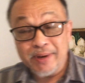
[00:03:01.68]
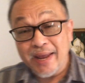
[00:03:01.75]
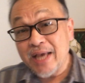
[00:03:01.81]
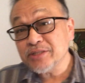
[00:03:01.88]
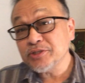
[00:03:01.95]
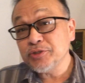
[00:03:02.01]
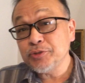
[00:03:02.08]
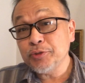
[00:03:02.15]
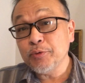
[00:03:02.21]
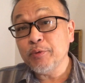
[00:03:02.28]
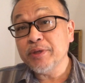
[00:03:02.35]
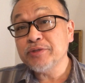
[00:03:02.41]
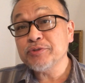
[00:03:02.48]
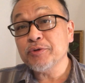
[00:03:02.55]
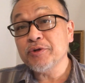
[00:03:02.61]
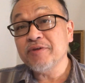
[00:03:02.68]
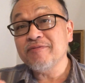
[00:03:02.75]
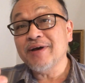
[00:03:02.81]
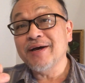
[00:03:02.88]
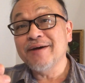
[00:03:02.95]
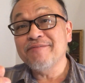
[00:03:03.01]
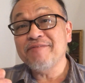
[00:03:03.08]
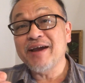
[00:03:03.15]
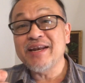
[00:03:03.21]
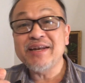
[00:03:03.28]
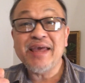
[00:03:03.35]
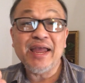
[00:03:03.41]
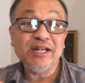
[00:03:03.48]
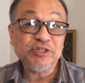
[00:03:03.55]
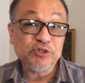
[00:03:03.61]
It has to do with sort of a
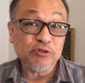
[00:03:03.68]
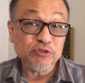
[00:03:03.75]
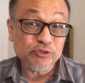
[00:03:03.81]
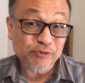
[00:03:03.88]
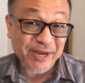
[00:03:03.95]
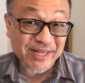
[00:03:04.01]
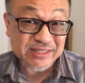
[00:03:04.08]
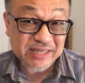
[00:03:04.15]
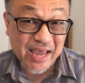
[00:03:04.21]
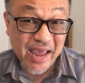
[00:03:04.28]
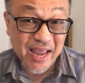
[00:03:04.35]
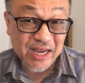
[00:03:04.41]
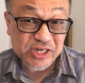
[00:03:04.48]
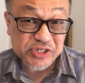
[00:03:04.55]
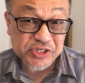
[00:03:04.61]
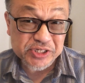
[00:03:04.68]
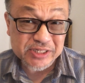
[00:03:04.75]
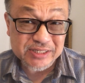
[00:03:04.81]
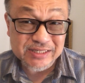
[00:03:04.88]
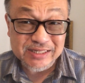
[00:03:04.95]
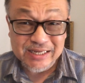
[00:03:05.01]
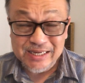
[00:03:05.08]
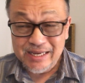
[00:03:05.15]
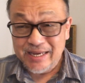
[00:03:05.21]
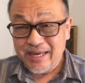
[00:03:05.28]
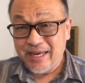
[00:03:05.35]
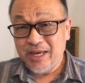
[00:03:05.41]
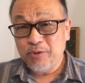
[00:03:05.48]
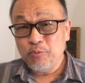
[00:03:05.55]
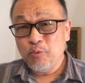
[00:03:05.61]
financial transaction.
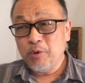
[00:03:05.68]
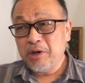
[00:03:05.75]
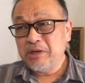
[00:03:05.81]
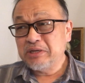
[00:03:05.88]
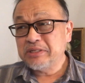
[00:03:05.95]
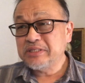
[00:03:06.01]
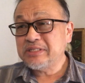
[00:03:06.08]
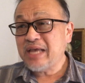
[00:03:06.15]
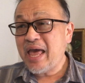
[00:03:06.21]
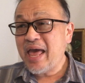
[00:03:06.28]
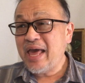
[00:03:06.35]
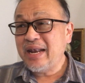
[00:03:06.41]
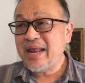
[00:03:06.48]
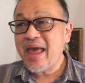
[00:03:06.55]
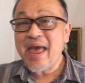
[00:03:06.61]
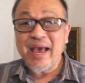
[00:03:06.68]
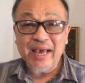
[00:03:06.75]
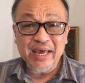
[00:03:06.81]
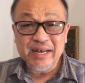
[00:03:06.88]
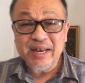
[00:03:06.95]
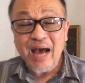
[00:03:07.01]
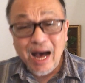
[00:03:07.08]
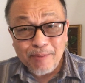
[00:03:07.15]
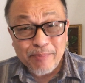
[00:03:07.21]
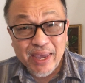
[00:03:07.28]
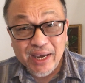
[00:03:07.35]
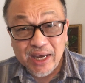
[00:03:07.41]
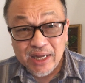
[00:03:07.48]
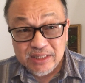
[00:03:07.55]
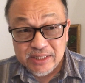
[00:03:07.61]
It was an
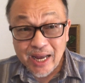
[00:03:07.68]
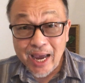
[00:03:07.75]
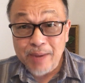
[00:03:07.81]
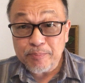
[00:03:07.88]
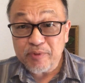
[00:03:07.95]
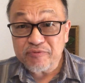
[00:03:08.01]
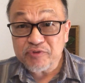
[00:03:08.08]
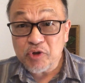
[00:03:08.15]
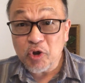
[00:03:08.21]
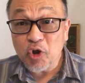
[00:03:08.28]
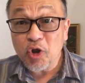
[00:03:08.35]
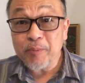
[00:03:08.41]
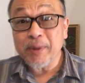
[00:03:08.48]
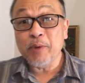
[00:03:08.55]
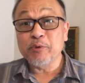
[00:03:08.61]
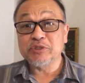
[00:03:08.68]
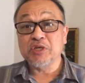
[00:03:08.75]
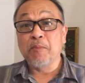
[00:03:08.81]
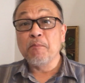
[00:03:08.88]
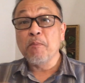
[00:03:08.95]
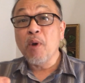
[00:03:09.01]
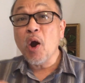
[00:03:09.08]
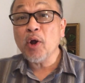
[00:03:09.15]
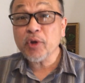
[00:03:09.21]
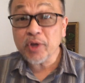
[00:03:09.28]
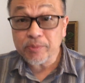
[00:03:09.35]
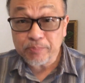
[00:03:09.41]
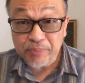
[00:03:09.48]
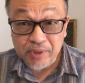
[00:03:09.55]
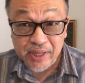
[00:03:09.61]
economic type of term. It was a
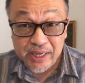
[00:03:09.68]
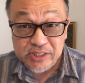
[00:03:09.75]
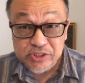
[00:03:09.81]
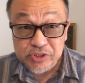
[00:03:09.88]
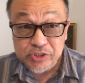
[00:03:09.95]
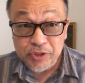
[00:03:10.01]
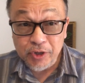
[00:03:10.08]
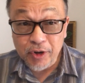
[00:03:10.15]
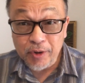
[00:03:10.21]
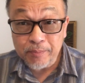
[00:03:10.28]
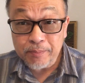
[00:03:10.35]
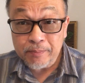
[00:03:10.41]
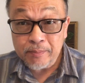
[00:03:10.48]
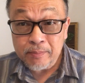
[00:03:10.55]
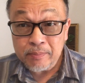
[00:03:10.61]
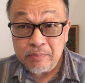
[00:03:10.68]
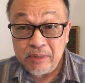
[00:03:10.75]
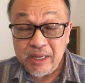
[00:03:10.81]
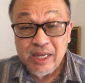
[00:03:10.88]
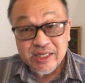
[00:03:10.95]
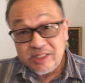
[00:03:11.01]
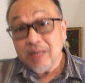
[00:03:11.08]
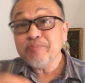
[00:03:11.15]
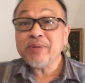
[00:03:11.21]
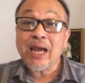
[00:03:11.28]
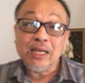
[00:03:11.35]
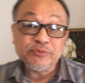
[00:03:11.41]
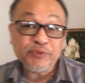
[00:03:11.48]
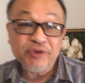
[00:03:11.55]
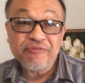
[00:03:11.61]
marketplace term.
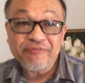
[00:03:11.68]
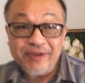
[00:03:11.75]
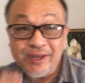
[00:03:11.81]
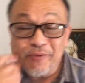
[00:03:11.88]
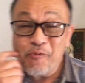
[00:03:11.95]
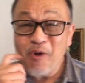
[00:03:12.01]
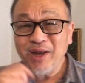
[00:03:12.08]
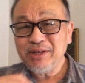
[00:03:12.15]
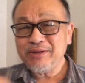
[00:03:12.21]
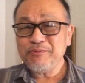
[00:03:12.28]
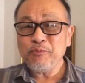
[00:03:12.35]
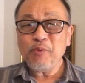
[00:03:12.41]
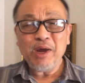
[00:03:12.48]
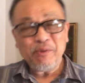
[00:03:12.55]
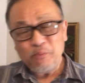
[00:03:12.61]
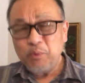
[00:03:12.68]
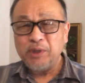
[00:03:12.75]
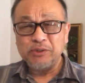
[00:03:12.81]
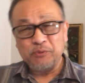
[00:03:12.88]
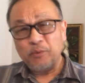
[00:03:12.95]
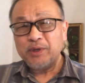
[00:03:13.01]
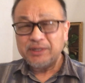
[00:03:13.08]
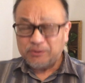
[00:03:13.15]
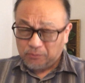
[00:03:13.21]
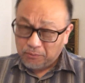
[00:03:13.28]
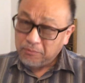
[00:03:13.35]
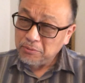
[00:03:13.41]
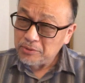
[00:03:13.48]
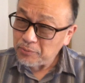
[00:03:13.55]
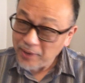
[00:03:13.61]
Sometimes we feel, what
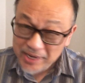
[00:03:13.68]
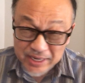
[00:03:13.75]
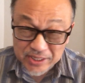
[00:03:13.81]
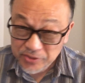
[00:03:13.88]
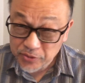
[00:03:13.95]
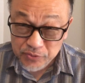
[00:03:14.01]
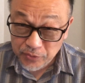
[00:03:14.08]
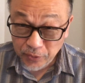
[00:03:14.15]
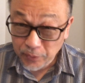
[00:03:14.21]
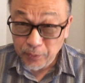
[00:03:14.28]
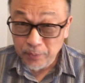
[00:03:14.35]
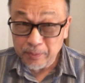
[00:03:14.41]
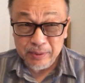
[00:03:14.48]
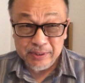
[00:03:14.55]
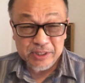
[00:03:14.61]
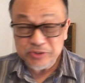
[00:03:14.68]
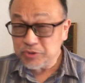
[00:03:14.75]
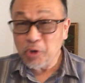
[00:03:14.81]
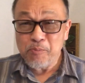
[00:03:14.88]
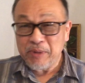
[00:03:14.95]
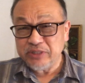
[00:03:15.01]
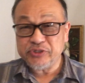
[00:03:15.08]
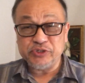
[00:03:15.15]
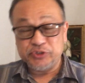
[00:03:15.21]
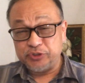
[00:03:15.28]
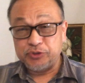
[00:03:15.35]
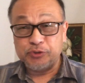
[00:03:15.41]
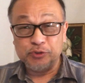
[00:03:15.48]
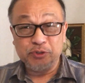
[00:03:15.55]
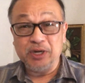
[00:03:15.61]
do I need to do? There's so much
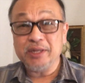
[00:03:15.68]
to do.